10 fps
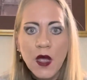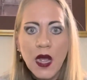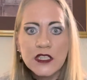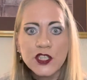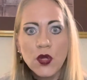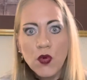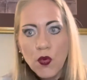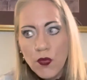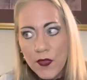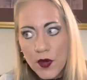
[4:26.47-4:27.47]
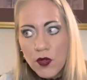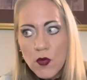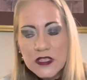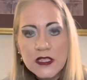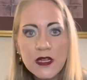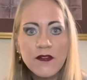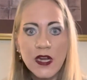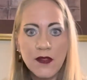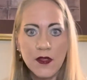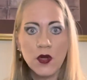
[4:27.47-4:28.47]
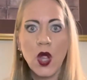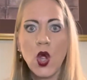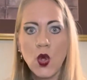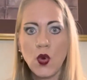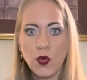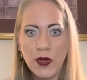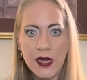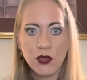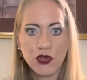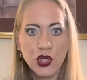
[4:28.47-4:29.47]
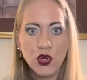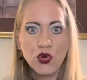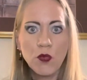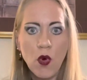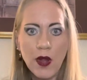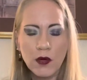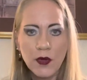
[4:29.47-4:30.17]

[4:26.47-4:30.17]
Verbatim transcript: and so they're the ones living in their own inner turmoil.